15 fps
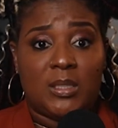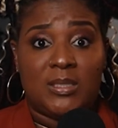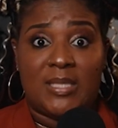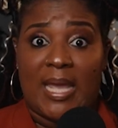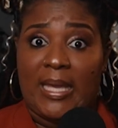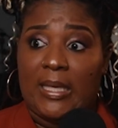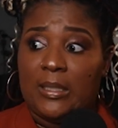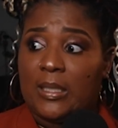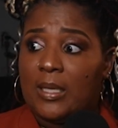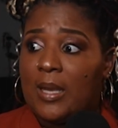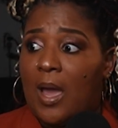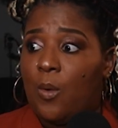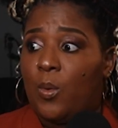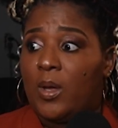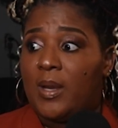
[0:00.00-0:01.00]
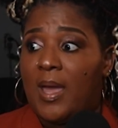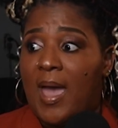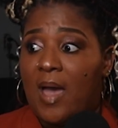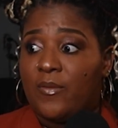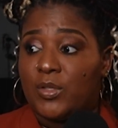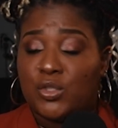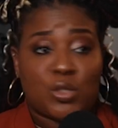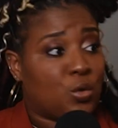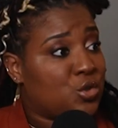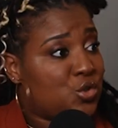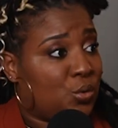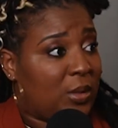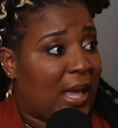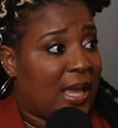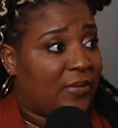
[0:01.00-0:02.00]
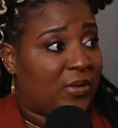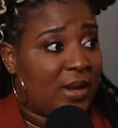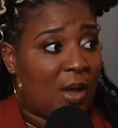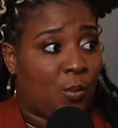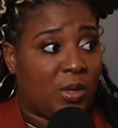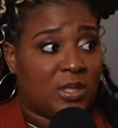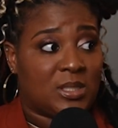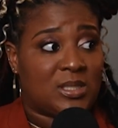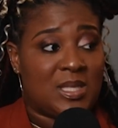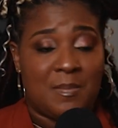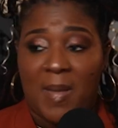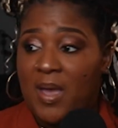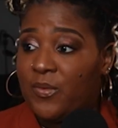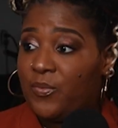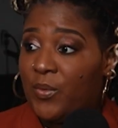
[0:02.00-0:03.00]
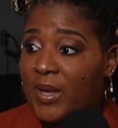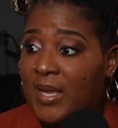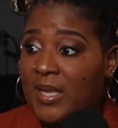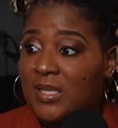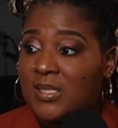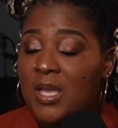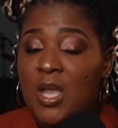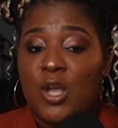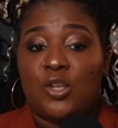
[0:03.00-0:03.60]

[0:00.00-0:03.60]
date and I want to have a social life and I want to see my friends.